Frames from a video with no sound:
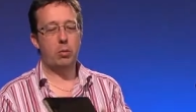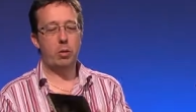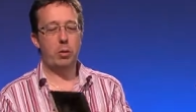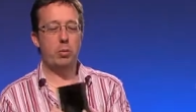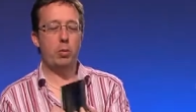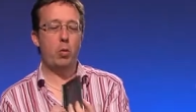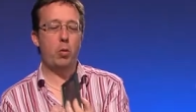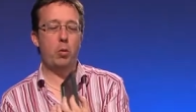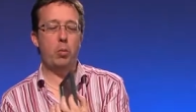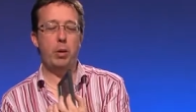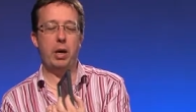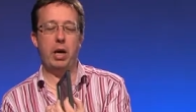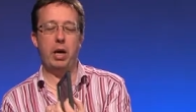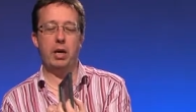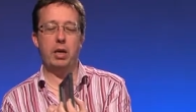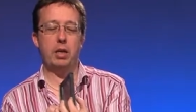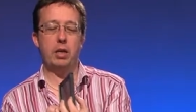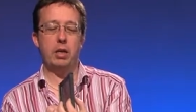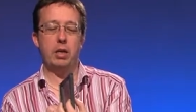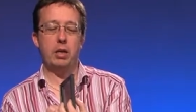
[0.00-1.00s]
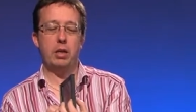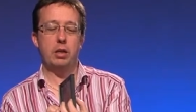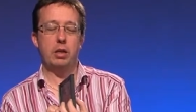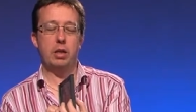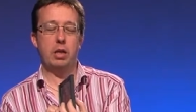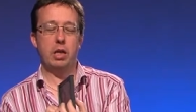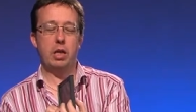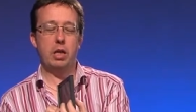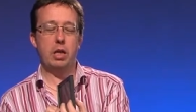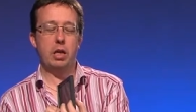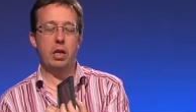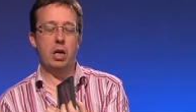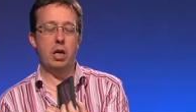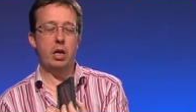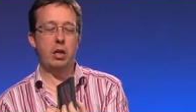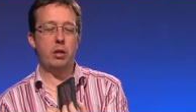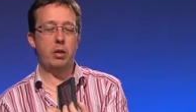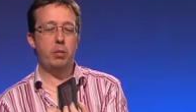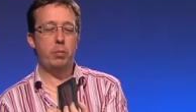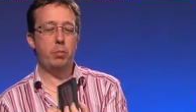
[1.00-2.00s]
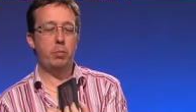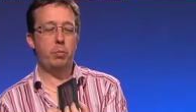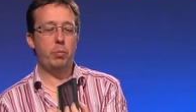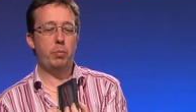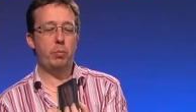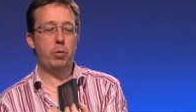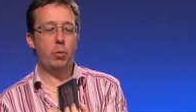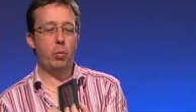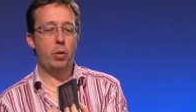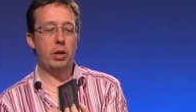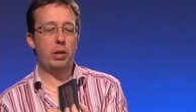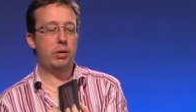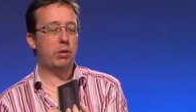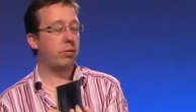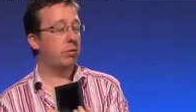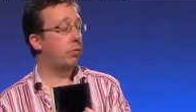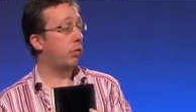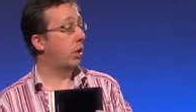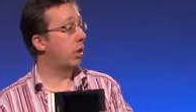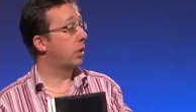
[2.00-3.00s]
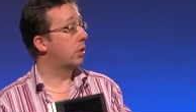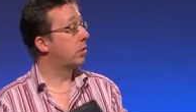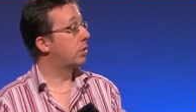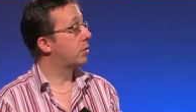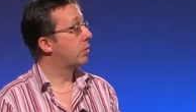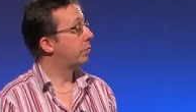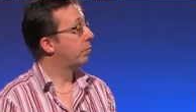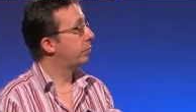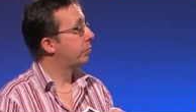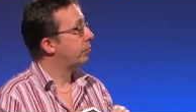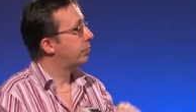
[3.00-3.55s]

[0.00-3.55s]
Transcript: to be pulled back the width of this.